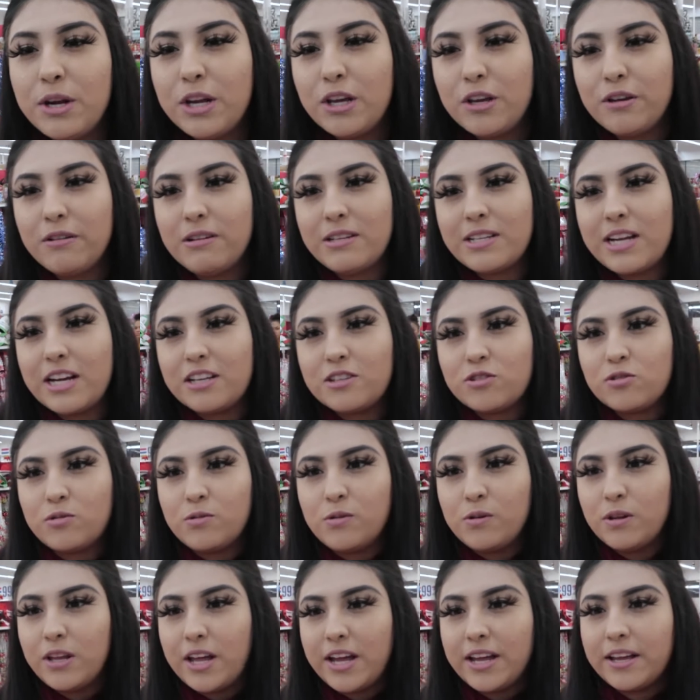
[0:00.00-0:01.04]
me to use actual
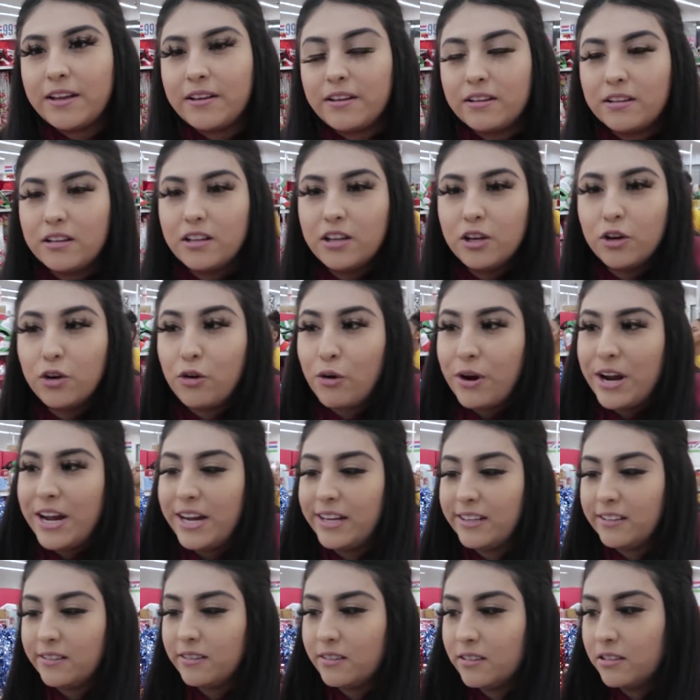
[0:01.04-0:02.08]
like green
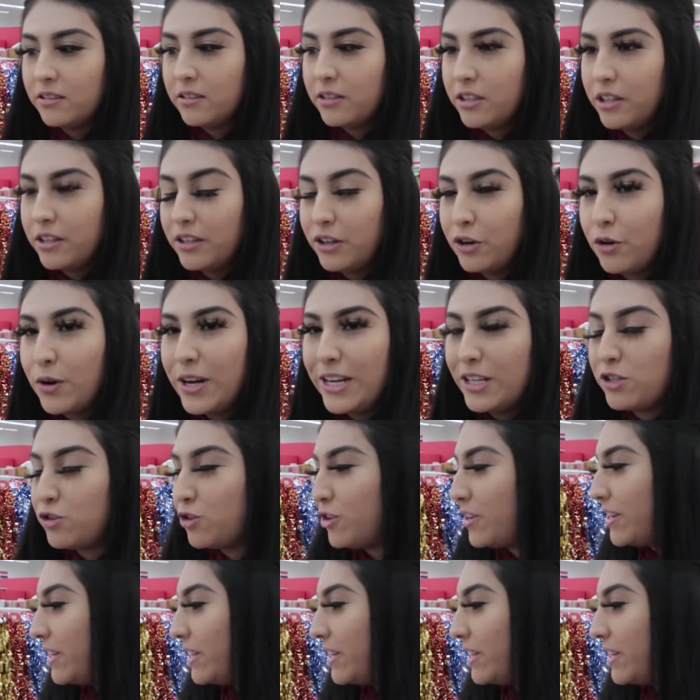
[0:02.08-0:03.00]
tree.